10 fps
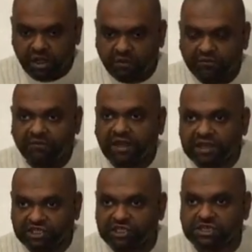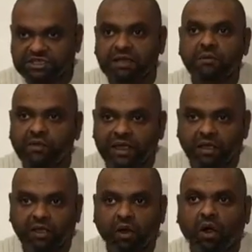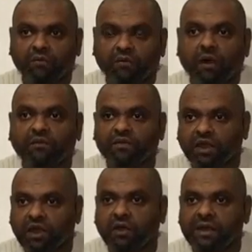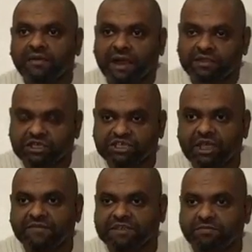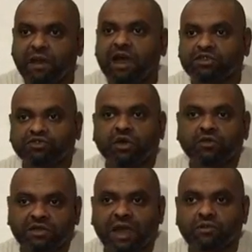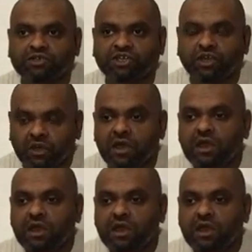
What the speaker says: finish the simmering of the curry that the chef has passed on down to you.